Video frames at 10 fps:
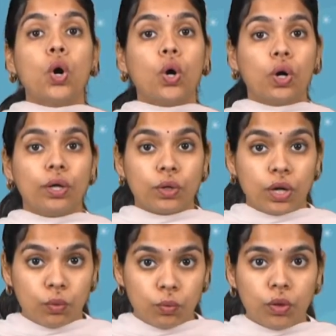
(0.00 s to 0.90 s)
or
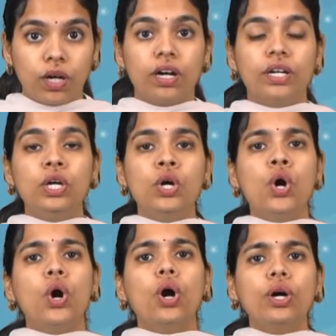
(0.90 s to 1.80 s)
a word
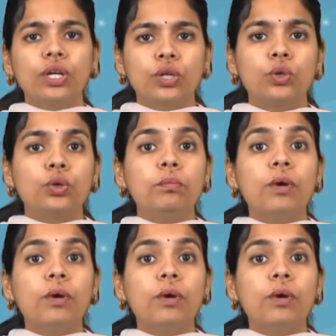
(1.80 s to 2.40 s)
or a group